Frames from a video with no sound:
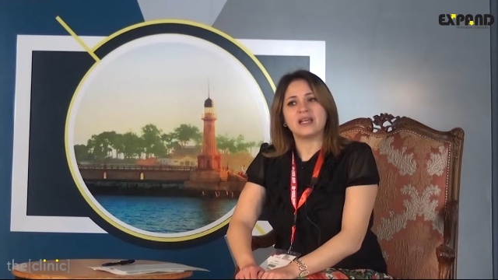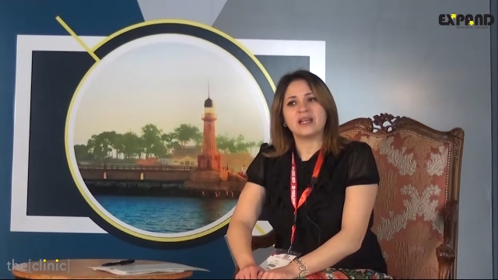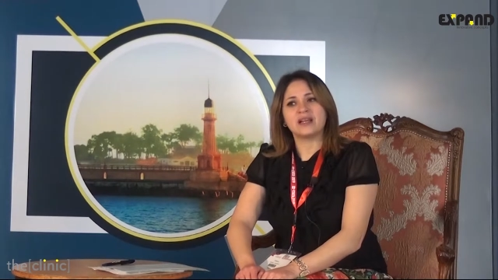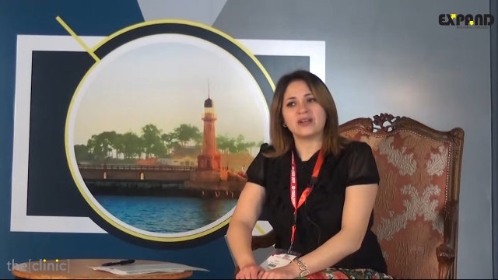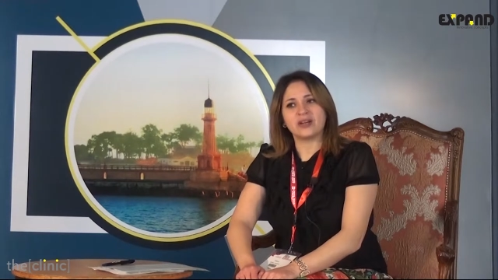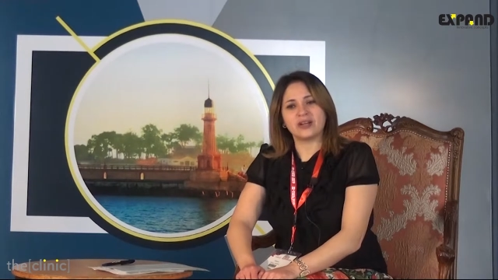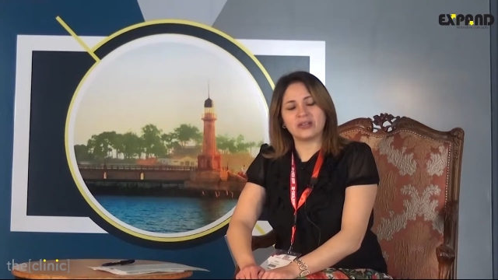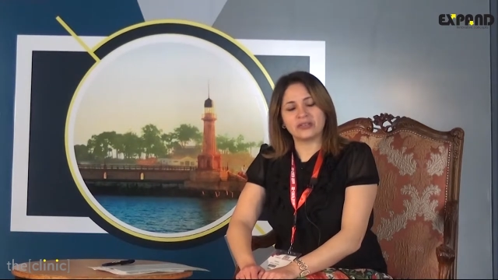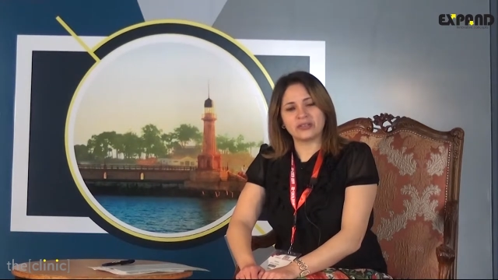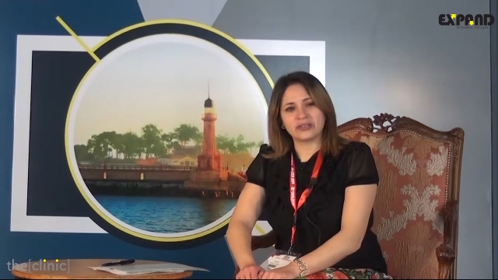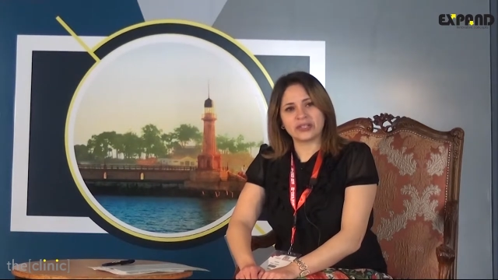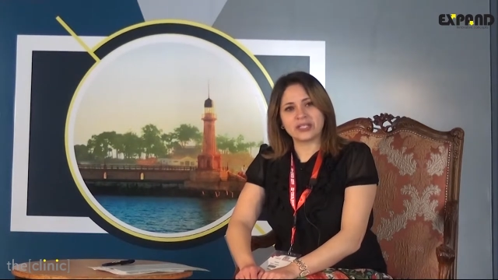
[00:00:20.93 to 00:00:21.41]

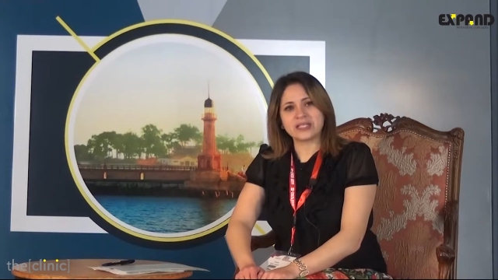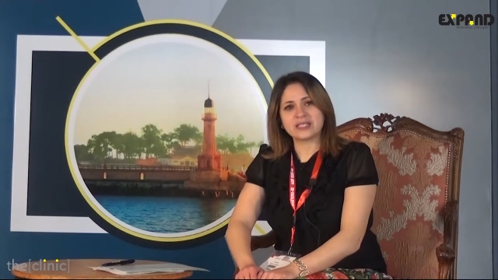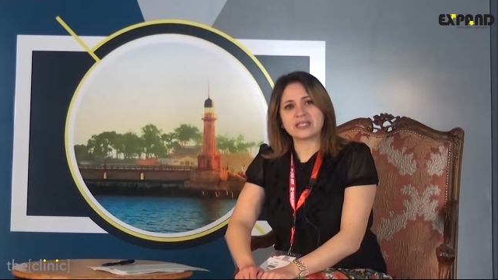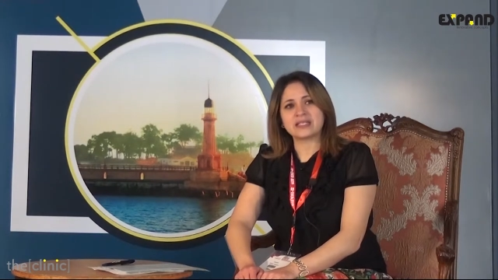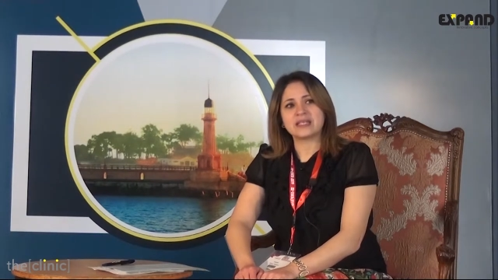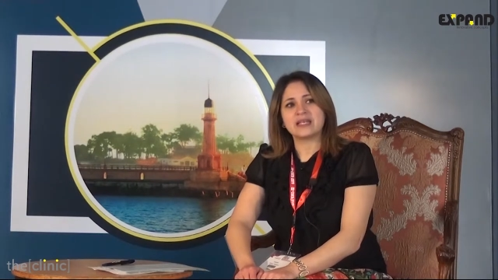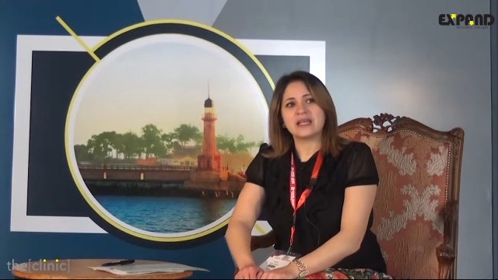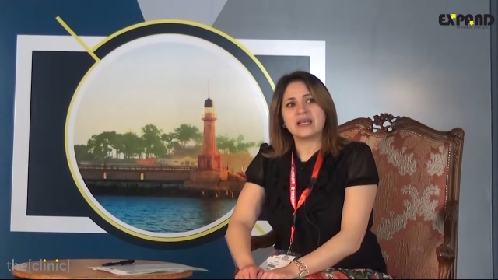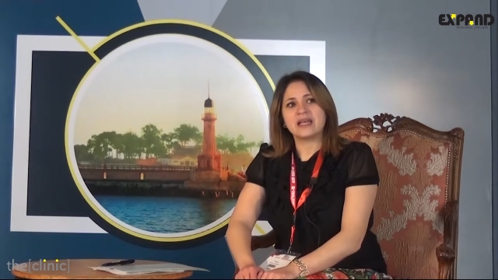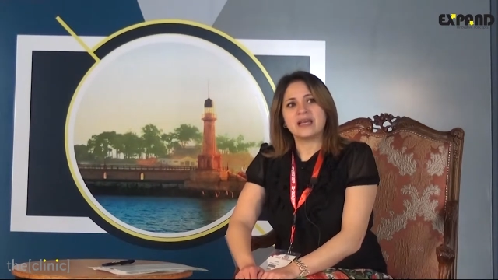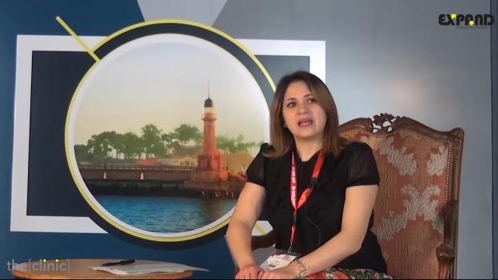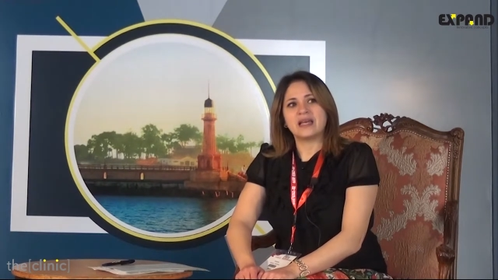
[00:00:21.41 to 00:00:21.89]

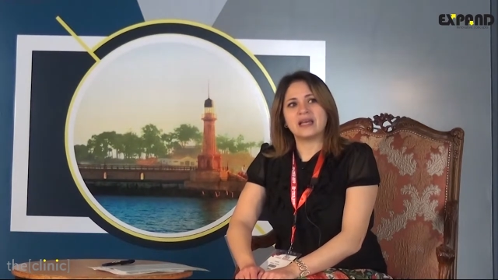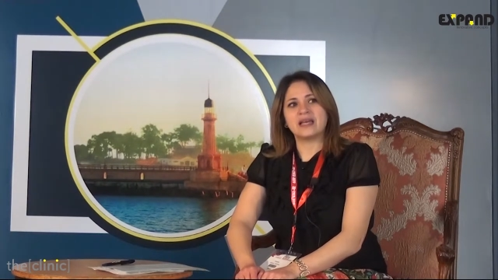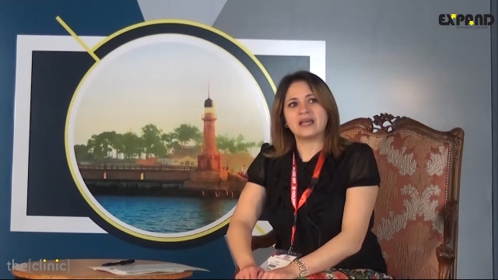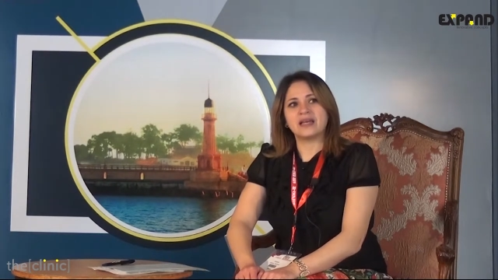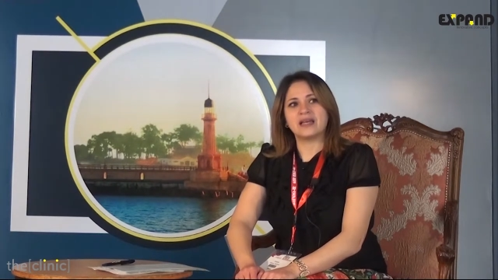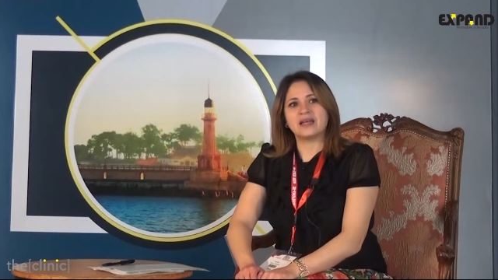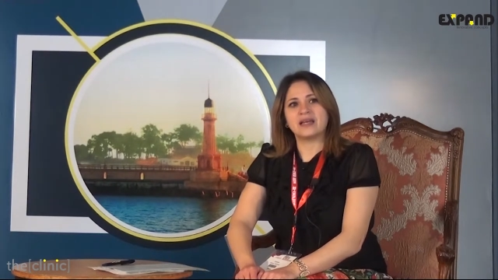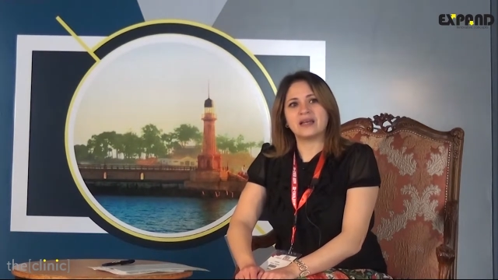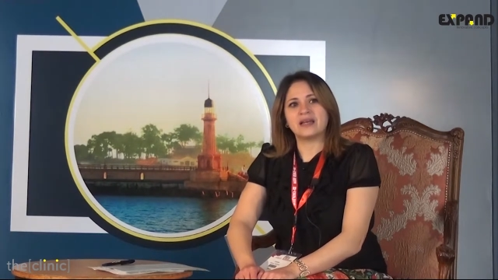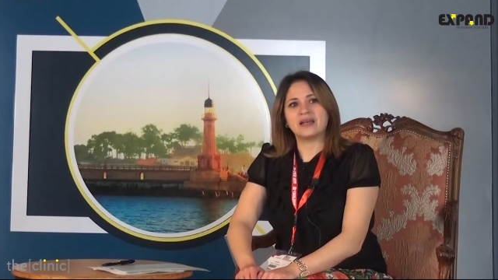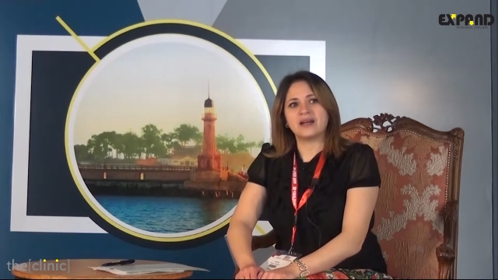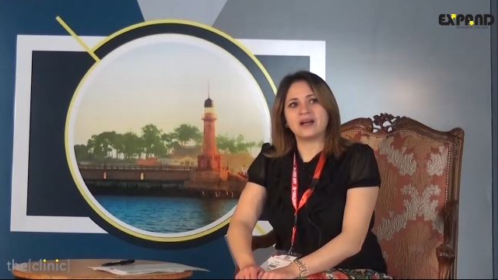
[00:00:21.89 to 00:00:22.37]
Congress
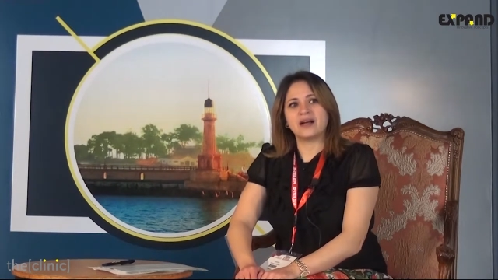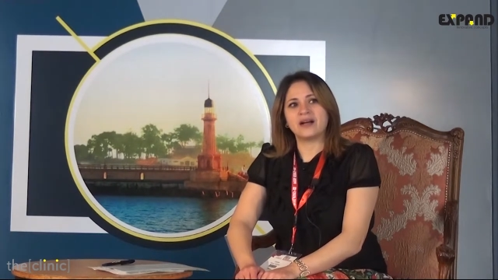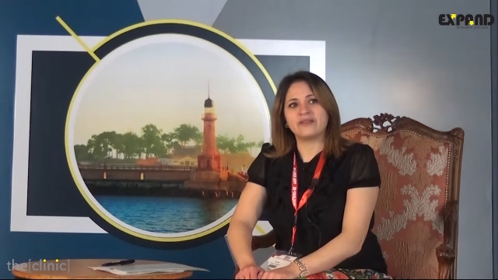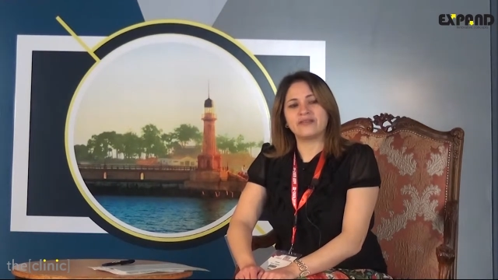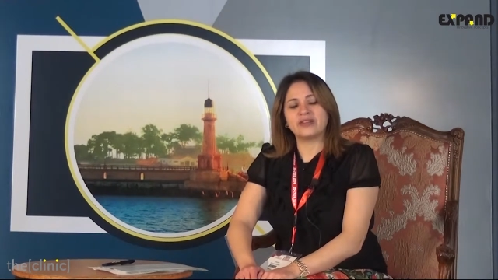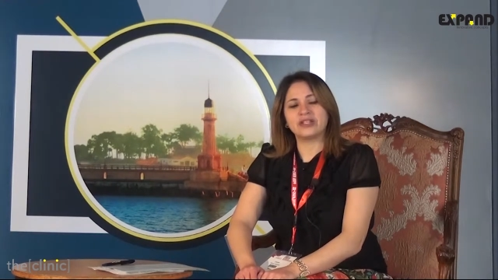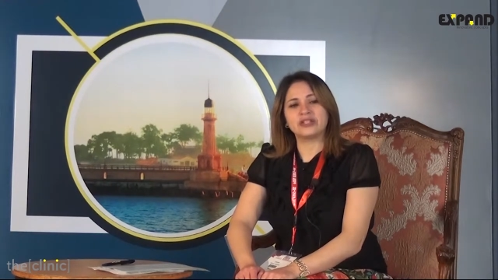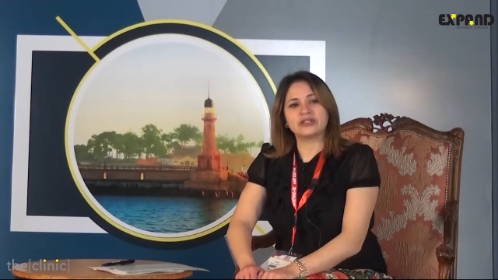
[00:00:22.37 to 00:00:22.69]
of